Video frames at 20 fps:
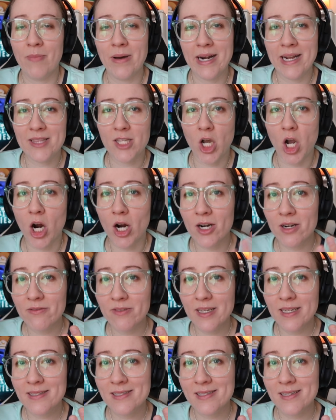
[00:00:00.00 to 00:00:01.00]
But at the heart of
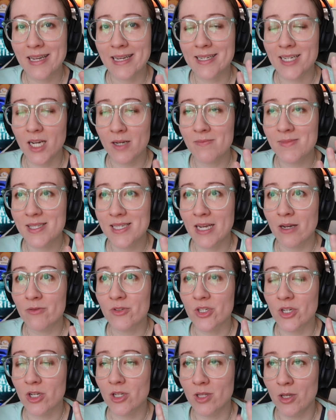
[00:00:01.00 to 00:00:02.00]
it, it comes down
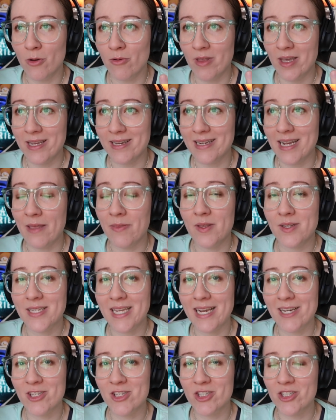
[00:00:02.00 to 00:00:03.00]
to clothing and the
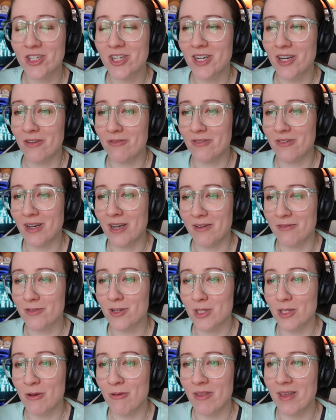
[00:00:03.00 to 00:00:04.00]
texture of
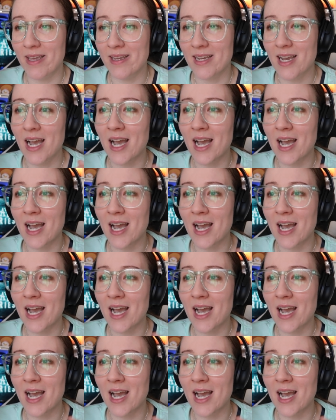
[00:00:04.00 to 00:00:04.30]
clothing.